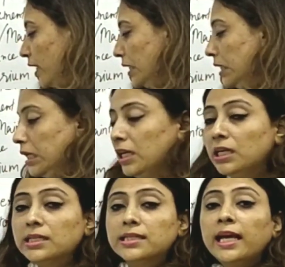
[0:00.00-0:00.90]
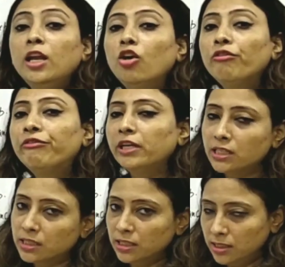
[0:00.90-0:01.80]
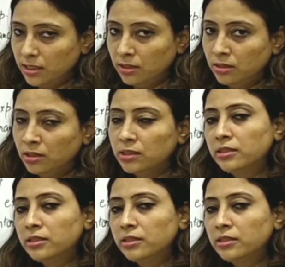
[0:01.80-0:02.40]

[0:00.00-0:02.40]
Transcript: Then sale of fixed asset.